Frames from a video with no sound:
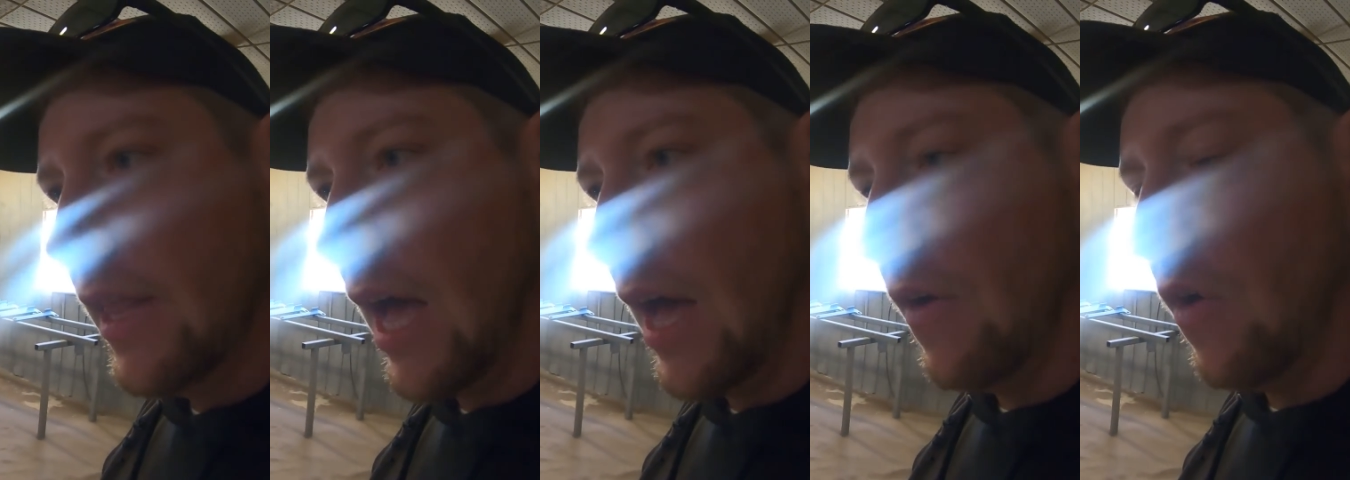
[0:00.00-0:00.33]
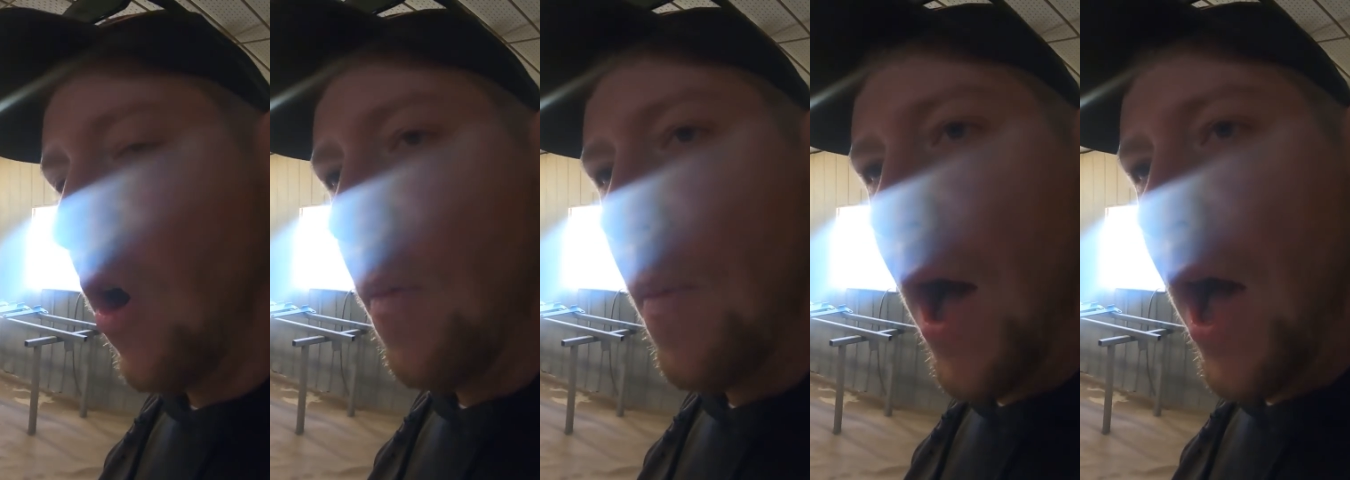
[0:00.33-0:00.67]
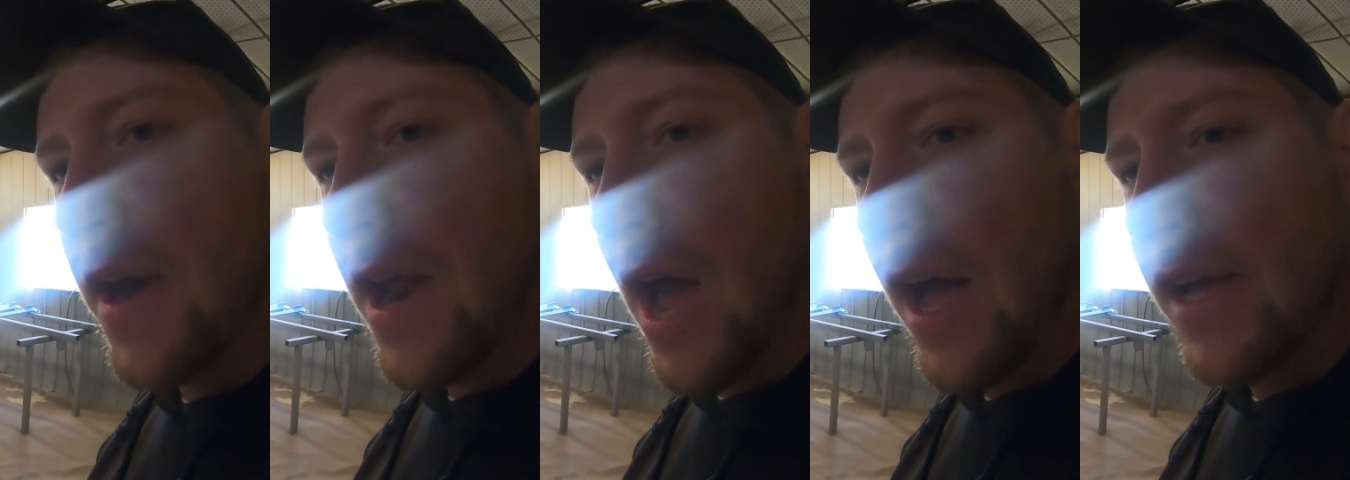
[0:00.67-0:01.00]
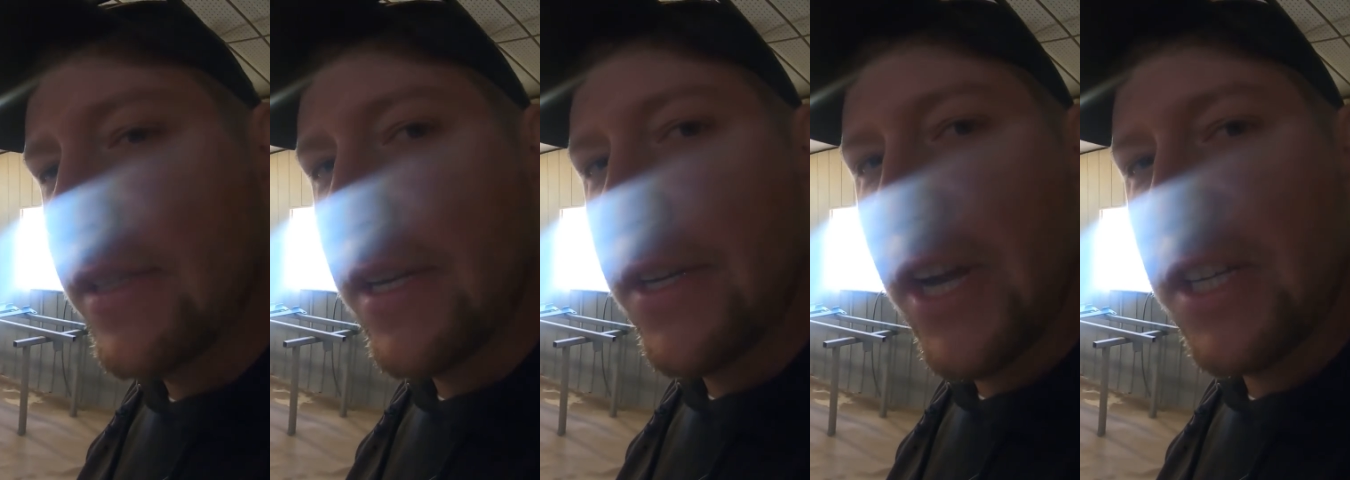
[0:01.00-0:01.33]
robot does,
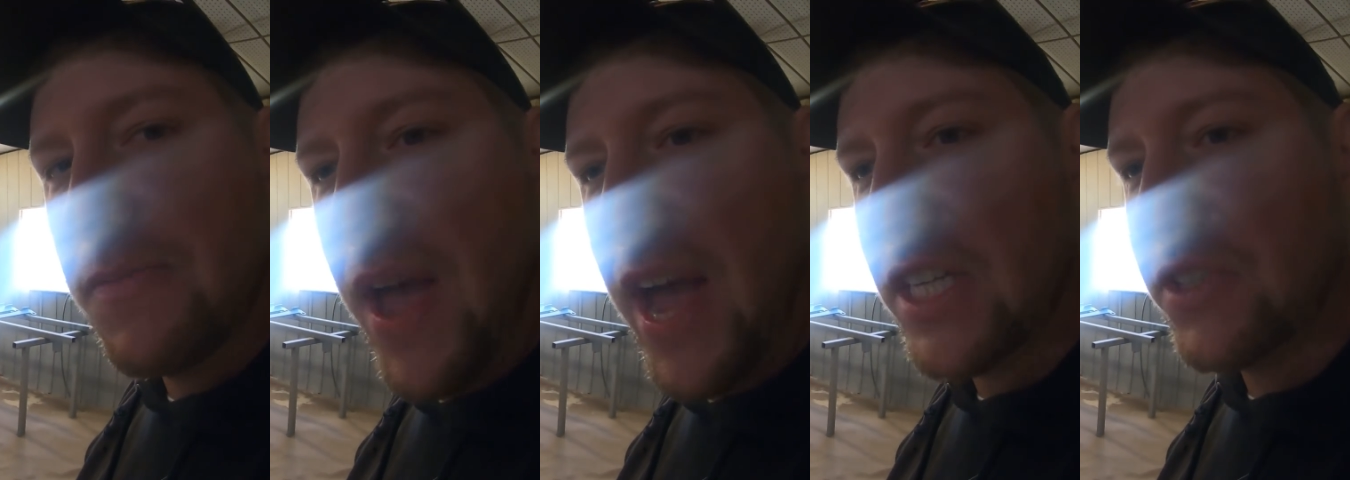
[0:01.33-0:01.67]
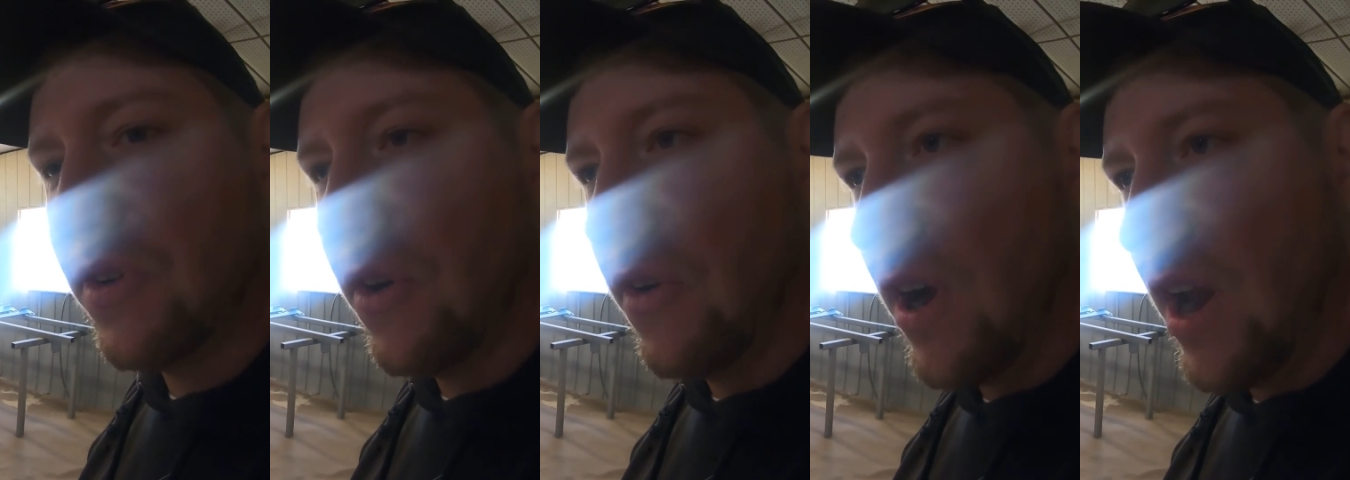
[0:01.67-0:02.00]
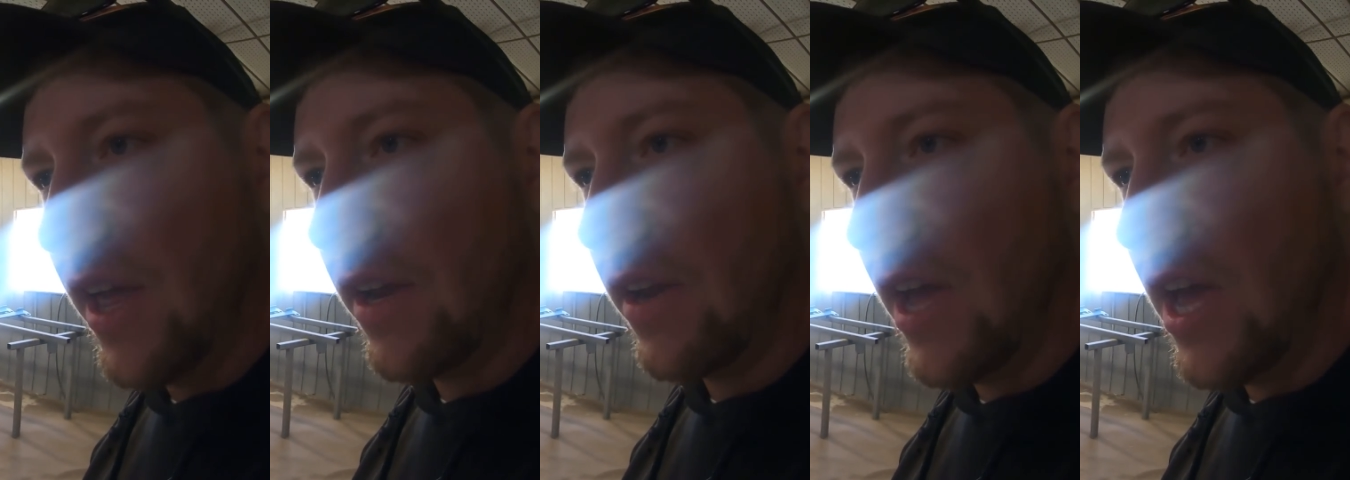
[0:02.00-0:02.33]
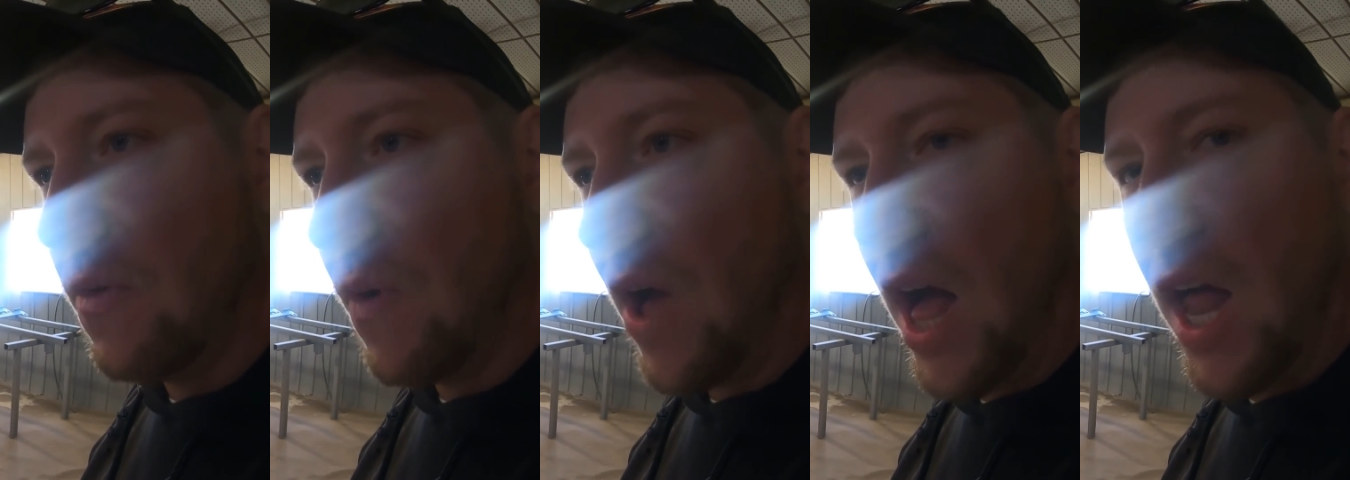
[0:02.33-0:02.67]
it just makes for a really clean
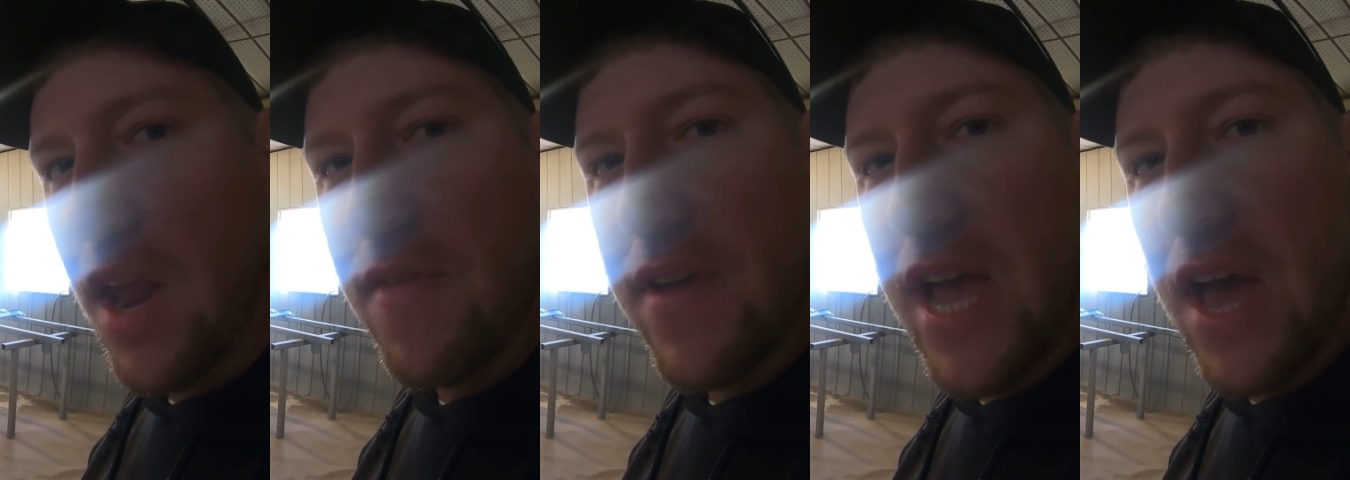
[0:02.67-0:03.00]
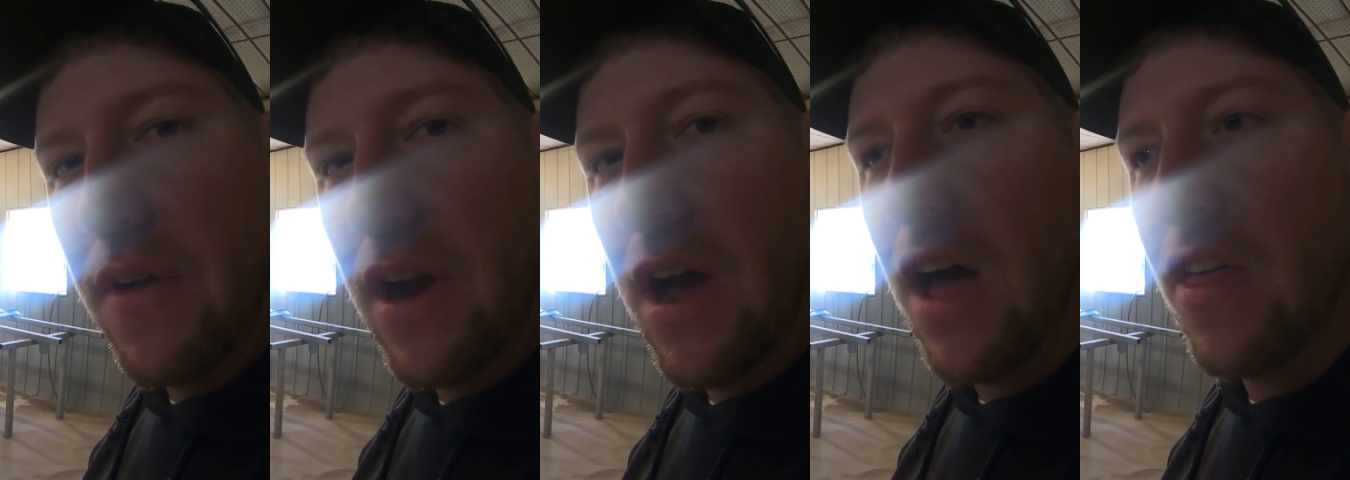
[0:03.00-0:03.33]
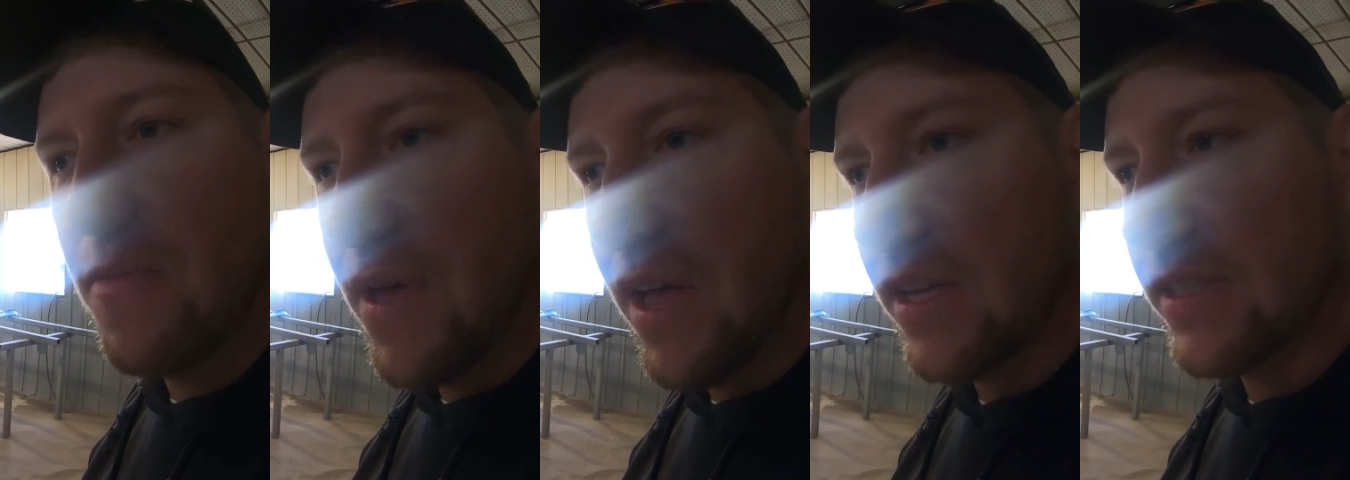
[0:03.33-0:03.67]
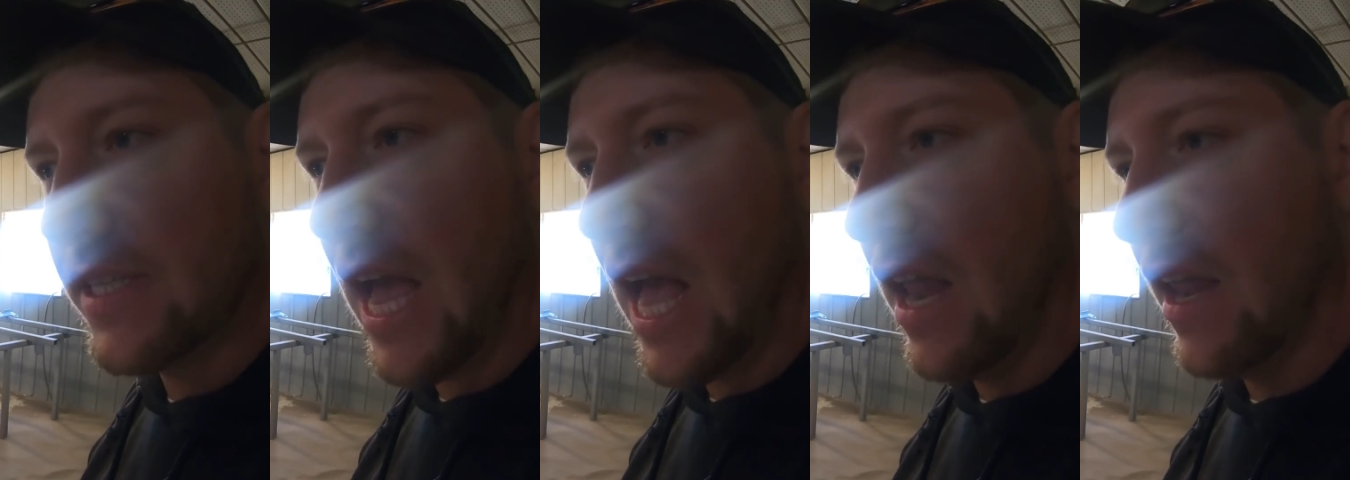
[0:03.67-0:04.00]
weld if you get rid of all the mill
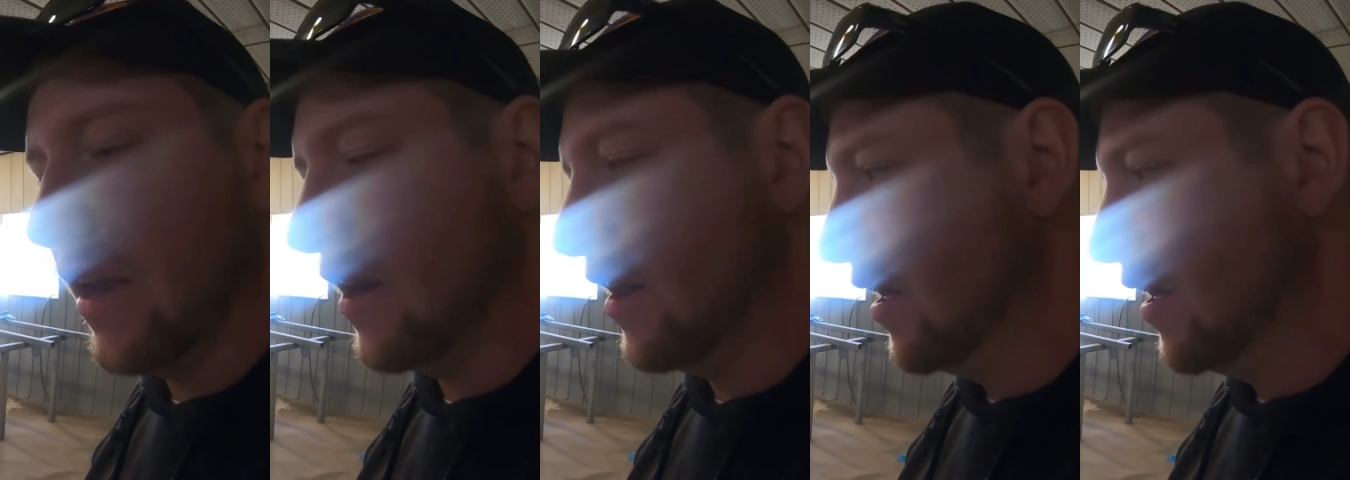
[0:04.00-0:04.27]
scale and